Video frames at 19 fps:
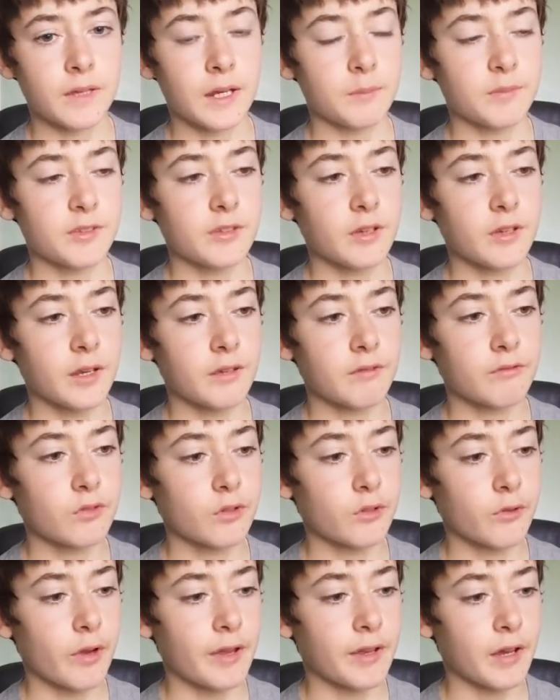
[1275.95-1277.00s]
that I'm studying
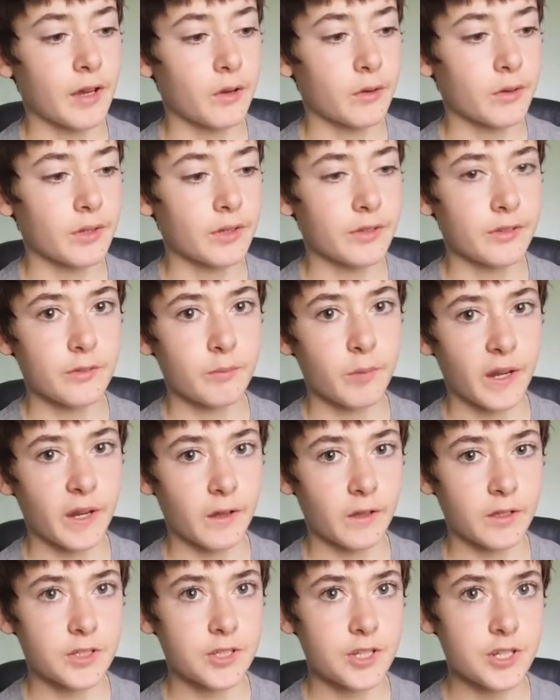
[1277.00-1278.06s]
for right now, is
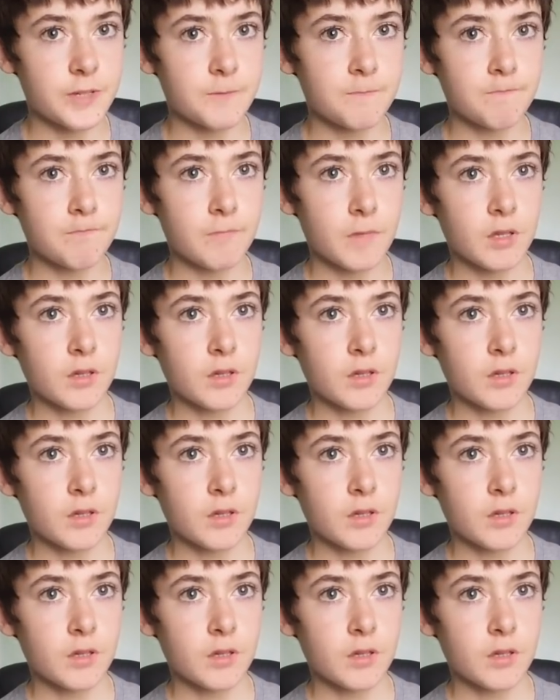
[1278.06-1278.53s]
biology,